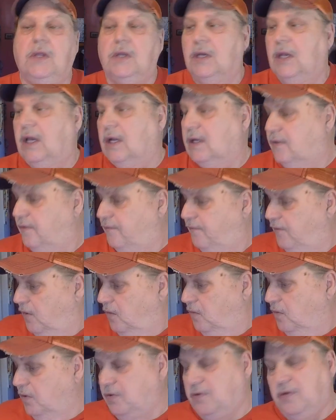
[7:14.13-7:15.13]
Like the
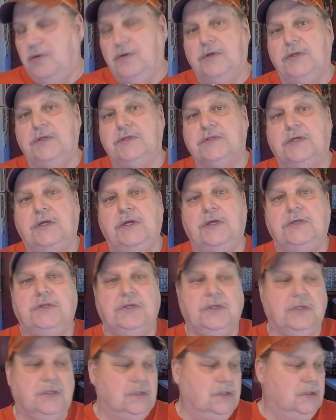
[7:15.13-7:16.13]
flooring here in this
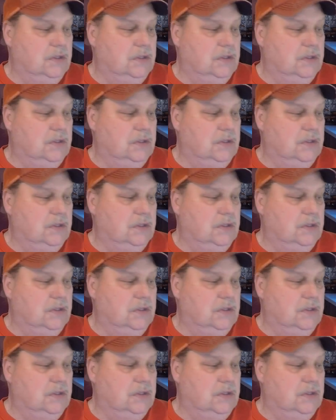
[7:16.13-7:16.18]
kitchen,